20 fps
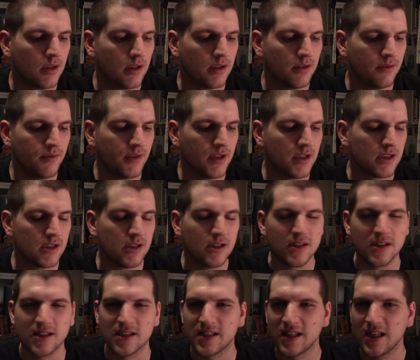I don't think there's a
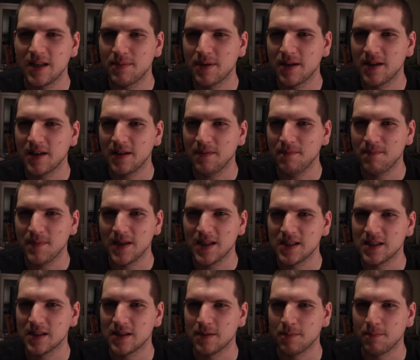lot to say about it.
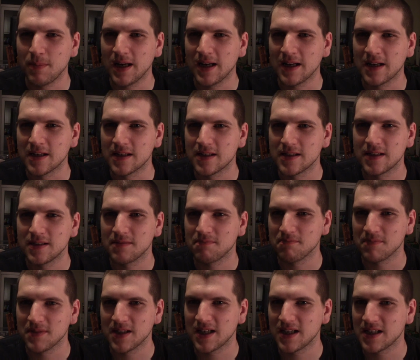It's just a balanced,
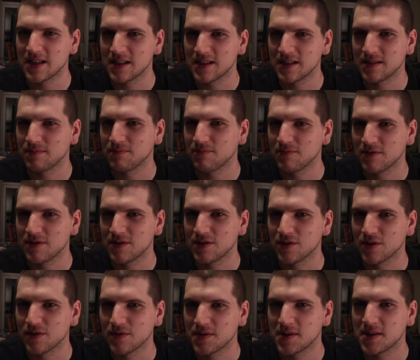nice
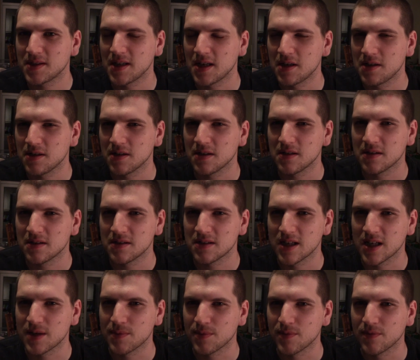sort of session
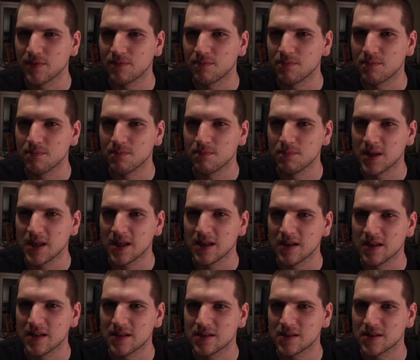type of beer.
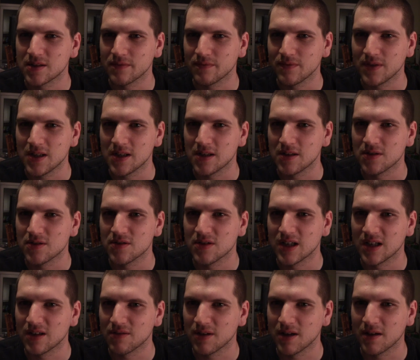It's just something you can
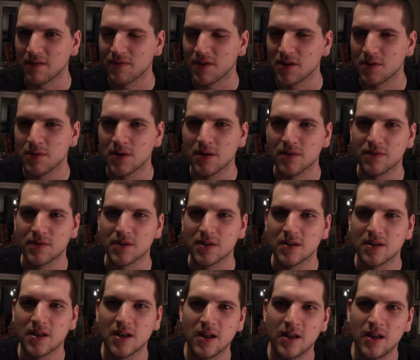drink quite a few of
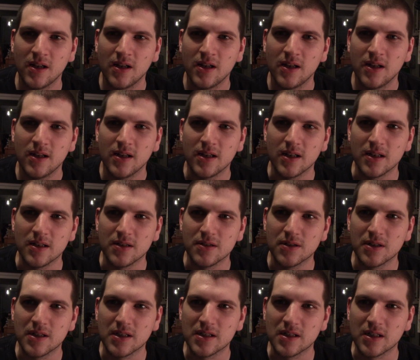and
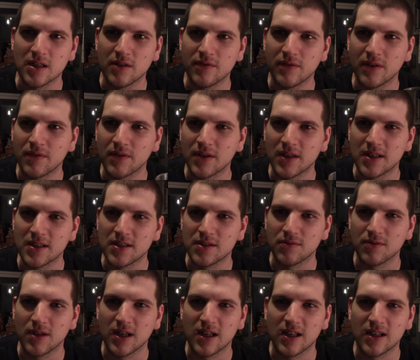enjoy yourself. Have a nice
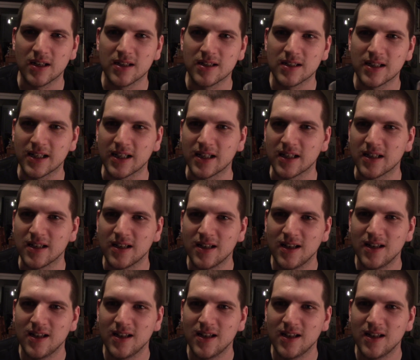drink. It's like a